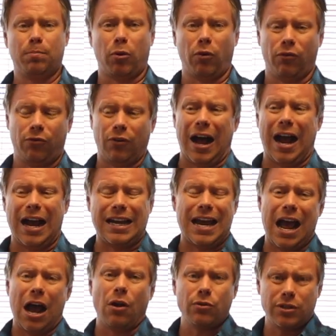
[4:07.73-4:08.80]
provide
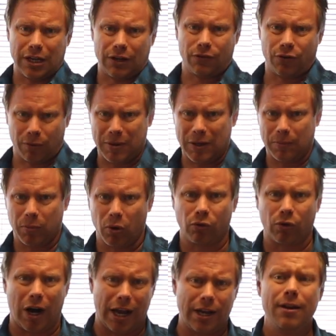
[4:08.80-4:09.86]
housing for people,
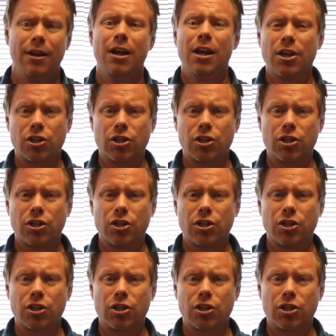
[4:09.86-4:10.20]
right?